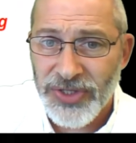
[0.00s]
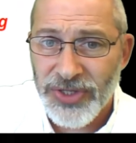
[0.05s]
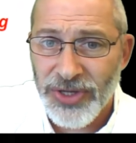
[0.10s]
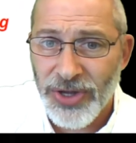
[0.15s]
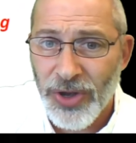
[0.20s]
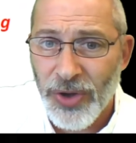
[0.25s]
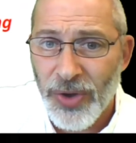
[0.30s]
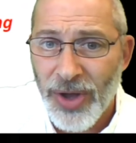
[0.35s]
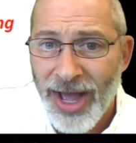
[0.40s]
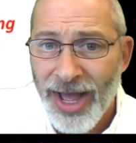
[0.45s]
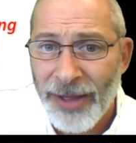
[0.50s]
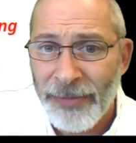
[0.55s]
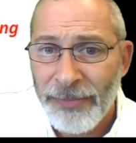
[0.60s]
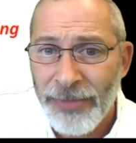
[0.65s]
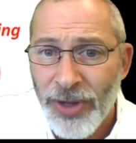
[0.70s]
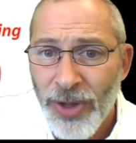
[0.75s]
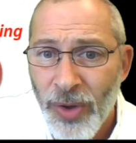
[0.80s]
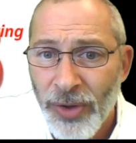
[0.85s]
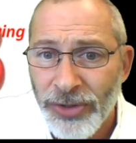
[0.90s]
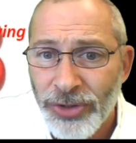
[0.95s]
So I'm
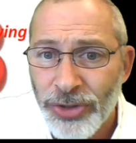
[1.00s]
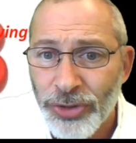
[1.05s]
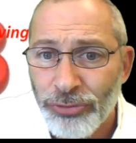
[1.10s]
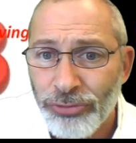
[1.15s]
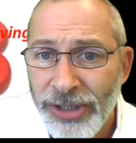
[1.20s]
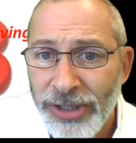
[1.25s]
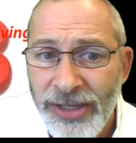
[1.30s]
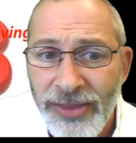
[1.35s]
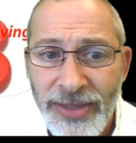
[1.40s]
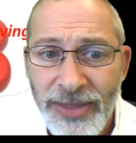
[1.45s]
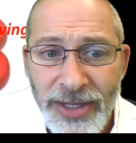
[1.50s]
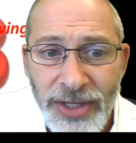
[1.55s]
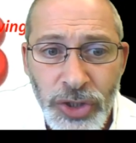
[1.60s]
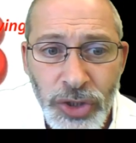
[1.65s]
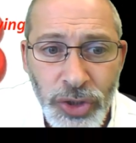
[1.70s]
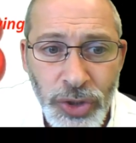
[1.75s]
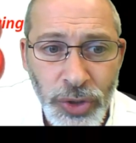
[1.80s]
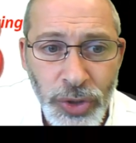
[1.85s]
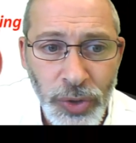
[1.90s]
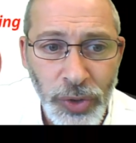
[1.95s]
going to read this
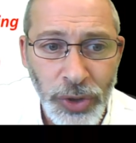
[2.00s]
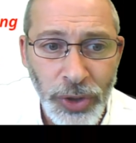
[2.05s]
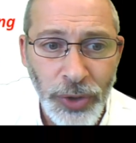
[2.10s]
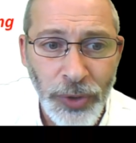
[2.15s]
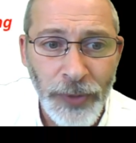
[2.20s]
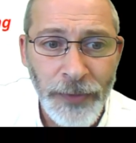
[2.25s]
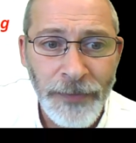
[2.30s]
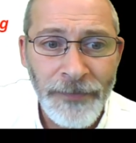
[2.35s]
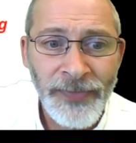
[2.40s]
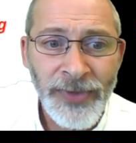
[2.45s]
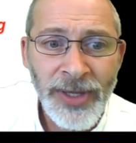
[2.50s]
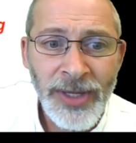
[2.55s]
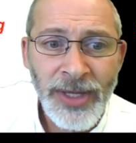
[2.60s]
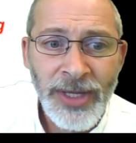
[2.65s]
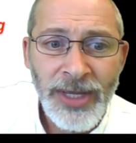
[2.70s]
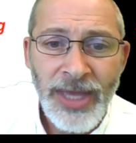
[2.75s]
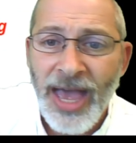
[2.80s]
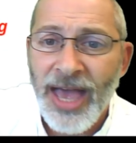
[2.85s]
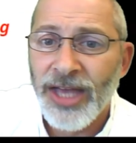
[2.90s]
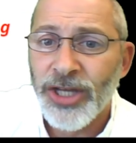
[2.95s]
to you
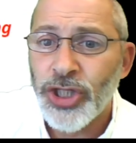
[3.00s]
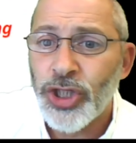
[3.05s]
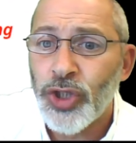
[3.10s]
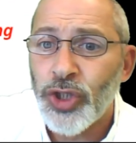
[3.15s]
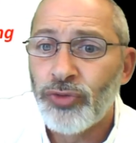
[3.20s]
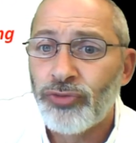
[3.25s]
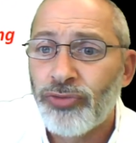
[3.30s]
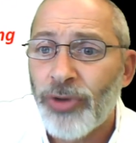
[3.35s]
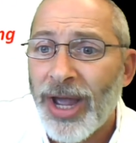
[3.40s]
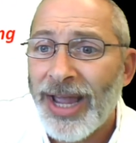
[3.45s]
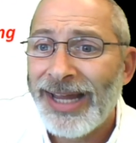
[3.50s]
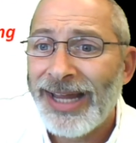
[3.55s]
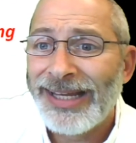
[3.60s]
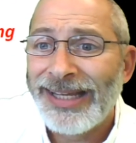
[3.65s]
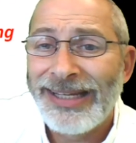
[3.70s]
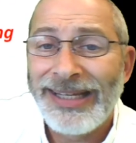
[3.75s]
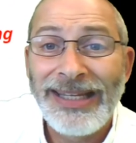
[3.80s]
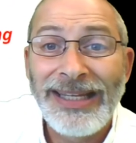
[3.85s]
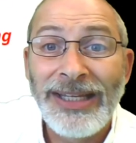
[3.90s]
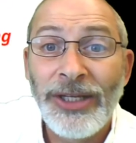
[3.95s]
as you write
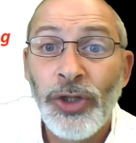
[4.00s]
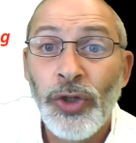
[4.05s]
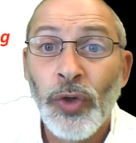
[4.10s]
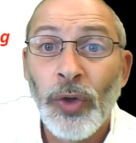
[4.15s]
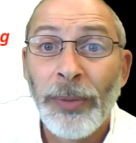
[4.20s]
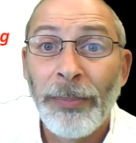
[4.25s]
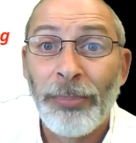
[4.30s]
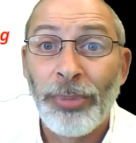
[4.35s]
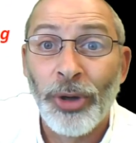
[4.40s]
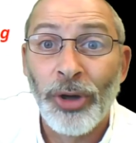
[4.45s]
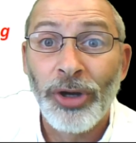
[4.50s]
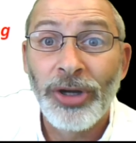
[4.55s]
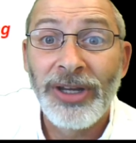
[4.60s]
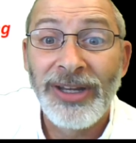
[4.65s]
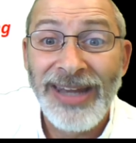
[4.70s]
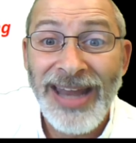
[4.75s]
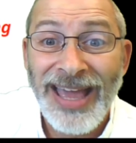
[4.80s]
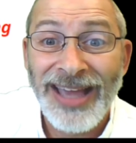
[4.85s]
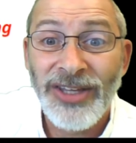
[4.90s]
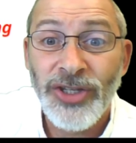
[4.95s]
it in your book
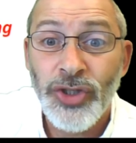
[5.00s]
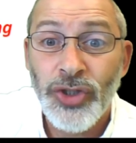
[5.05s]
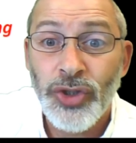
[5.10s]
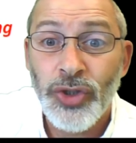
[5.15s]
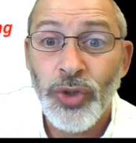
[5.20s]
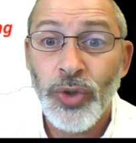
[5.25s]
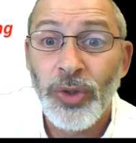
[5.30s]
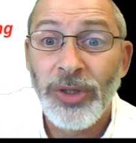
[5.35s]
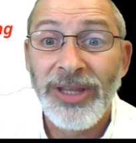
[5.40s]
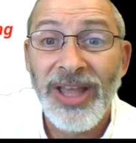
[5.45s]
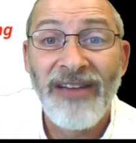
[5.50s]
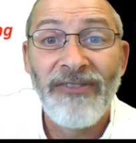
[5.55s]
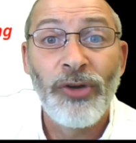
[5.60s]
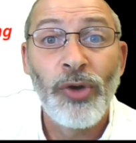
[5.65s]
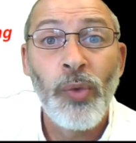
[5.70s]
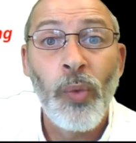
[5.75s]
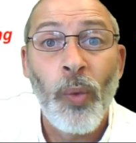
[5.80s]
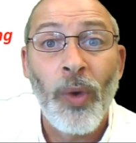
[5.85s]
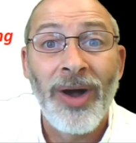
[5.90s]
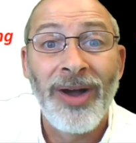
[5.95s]
next to
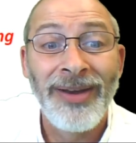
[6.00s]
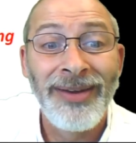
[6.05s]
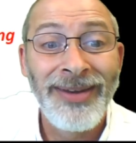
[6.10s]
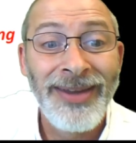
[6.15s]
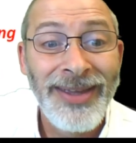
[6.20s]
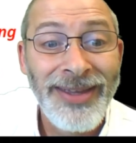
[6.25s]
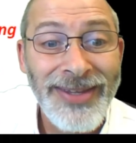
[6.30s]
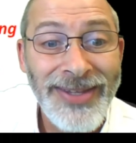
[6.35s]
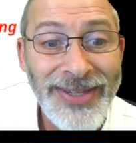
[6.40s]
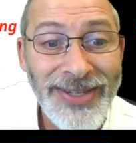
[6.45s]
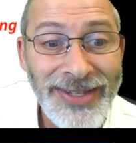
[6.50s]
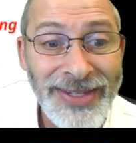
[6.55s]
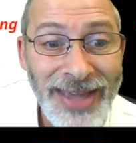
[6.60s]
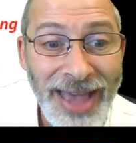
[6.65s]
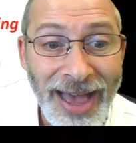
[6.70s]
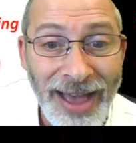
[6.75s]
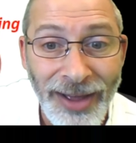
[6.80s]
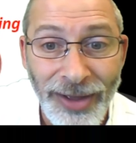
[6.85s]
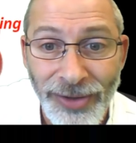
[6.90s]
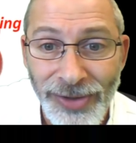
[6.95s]
level 1
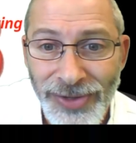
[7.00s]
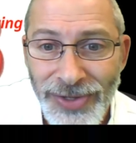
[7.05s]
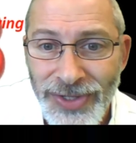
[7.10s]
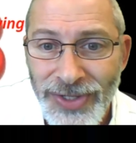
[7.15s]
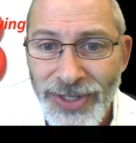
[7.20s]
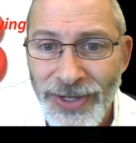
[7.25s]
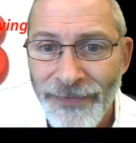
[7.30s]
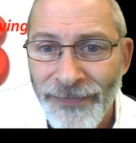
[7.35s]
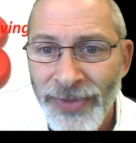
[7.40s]
cells.